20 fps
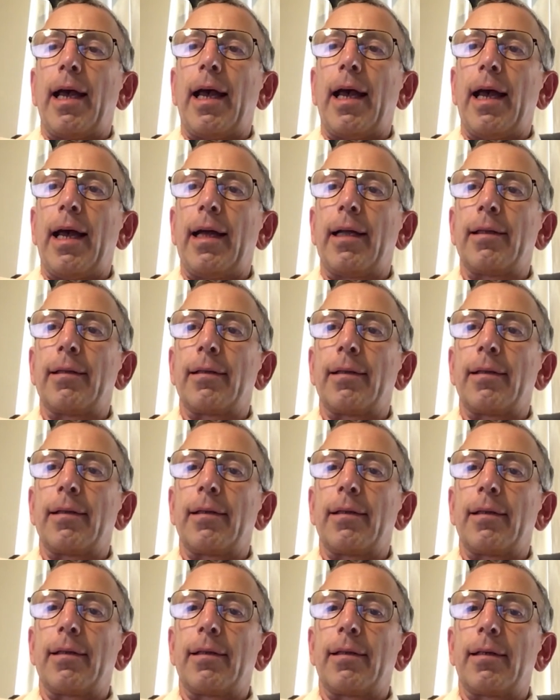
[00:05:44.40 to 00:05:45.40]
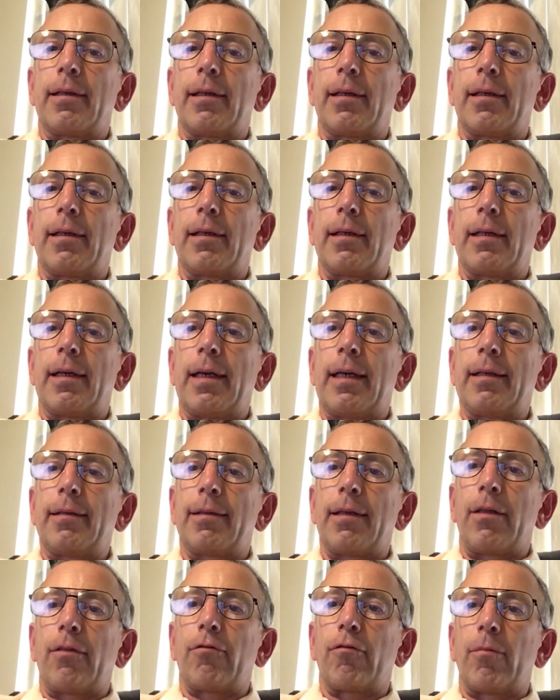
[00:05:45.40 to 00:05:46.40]
and
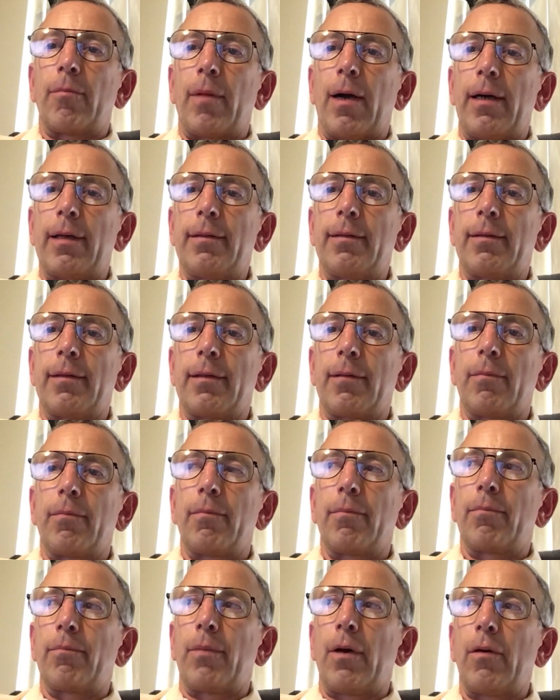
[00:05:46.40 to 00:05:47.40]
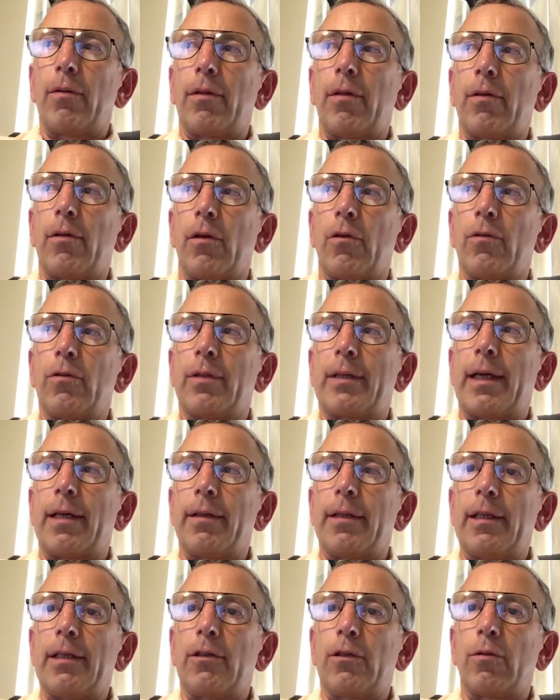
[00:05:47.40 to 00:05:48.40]
azithromycin, both of those can
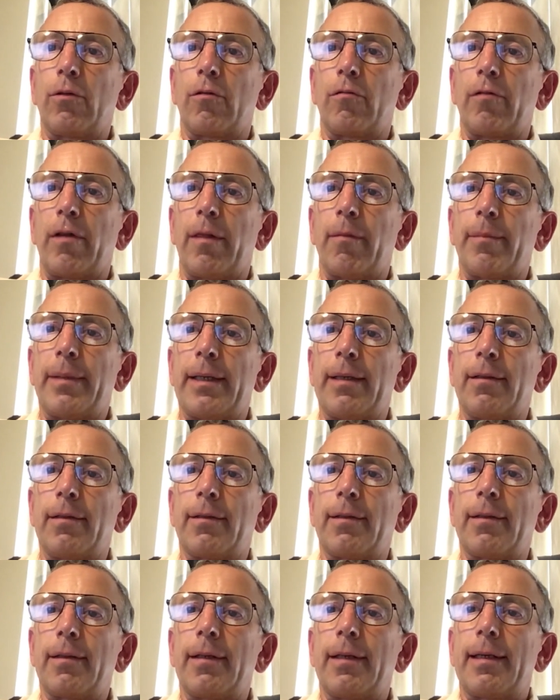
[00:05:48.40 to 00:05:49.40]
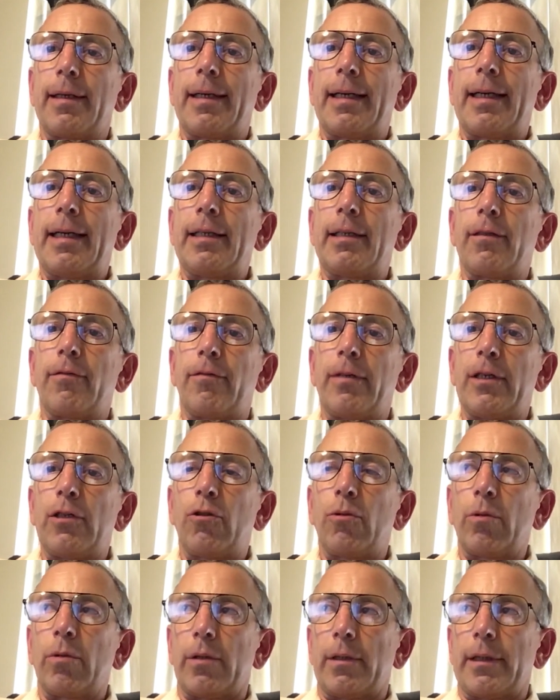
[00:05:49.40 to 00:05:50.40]
lead to arrhythmias
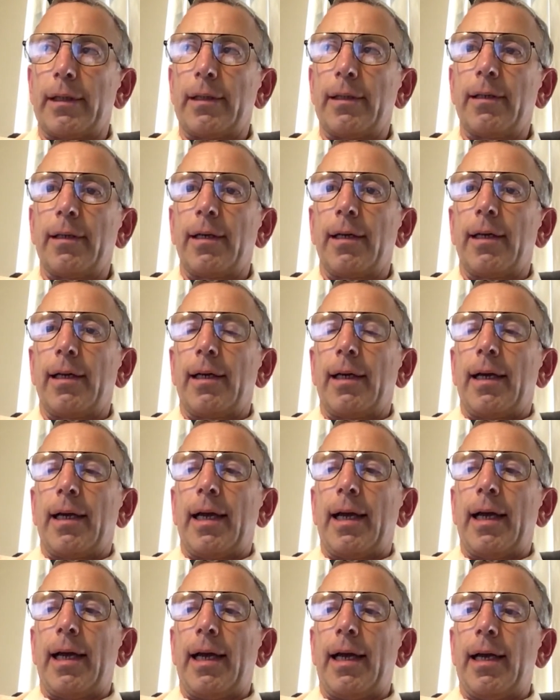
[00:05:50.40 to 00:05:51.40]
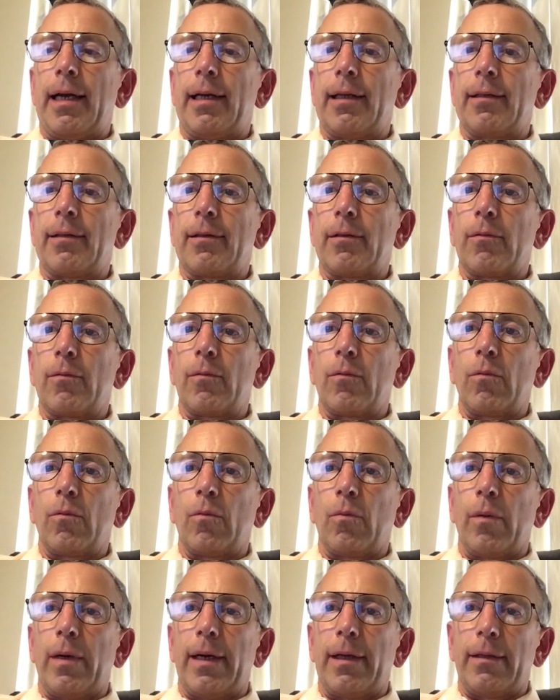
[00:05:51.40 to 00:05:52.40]
individually, and
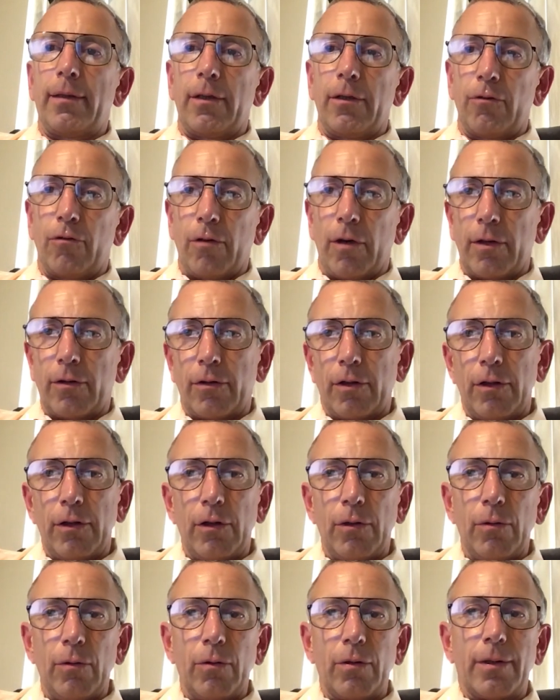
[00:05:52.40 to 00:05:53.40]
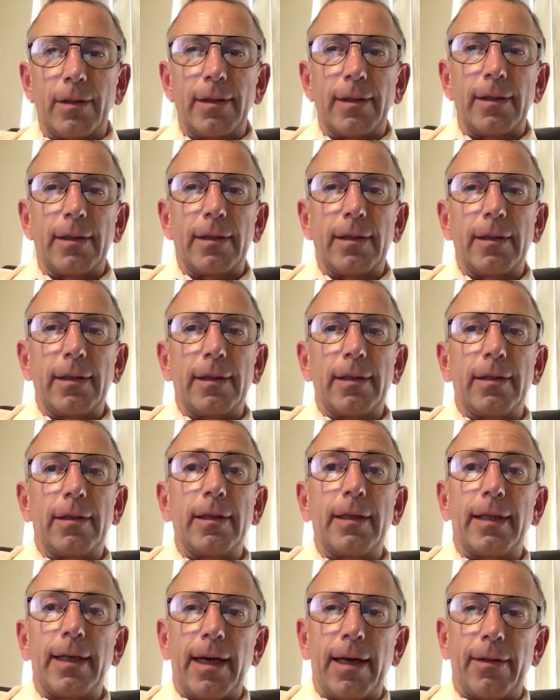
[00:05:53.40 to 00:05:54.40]
when the drugs are used
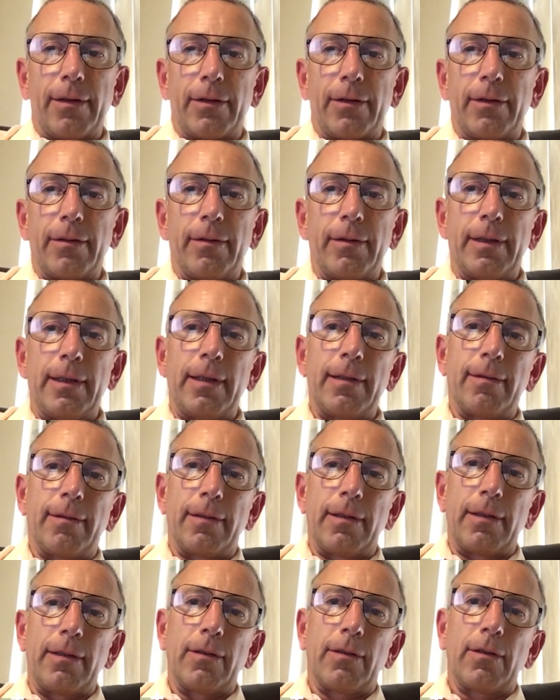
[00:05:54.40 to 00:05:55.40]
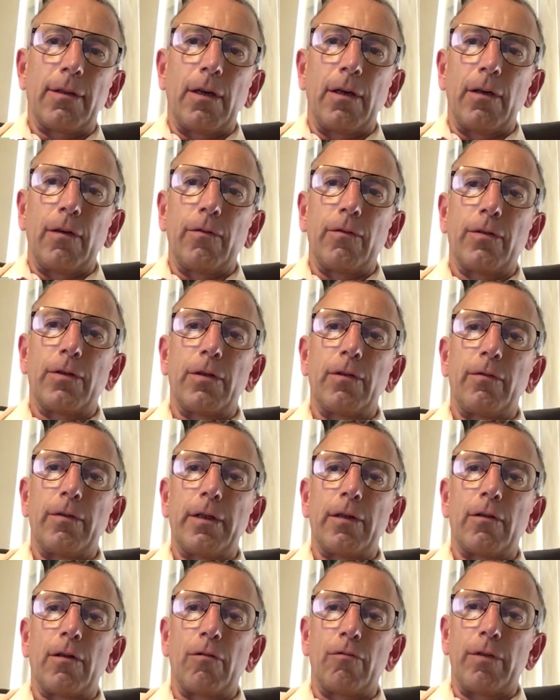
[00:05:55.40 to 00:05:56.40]
together, the incidence of
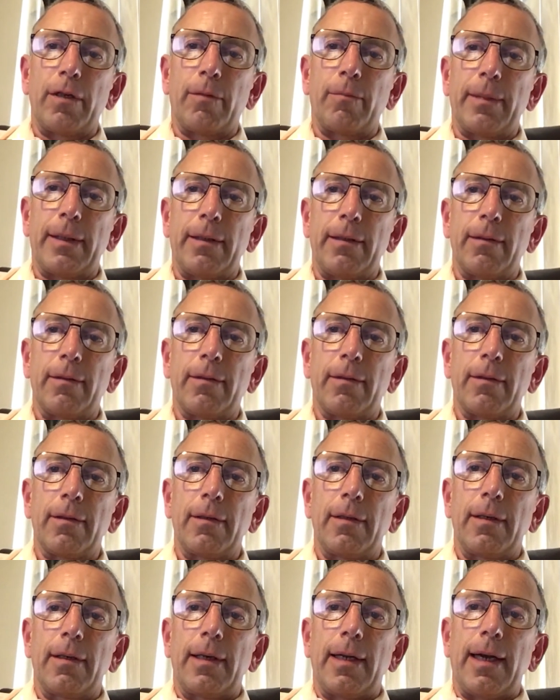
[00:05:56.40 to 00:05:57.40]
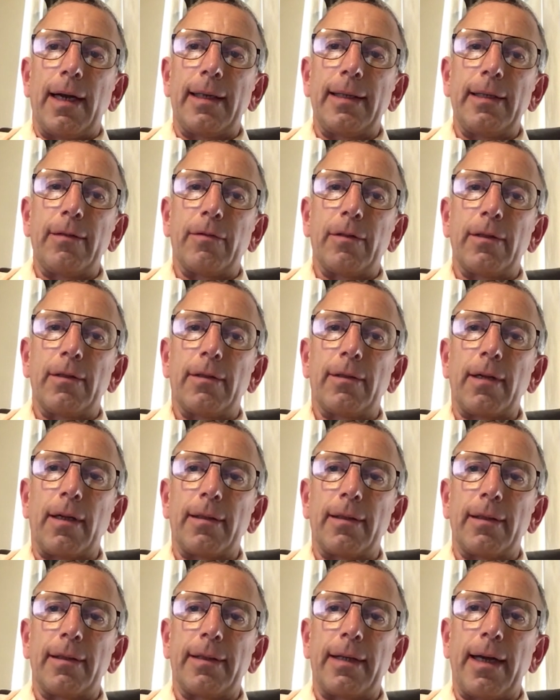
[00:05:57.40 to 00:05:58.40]
severe arrhythmias and even
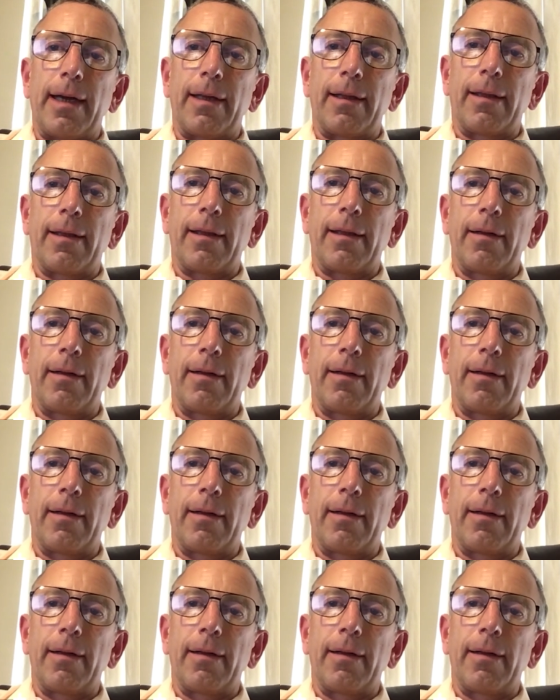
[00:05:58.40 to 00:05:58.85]
sudden death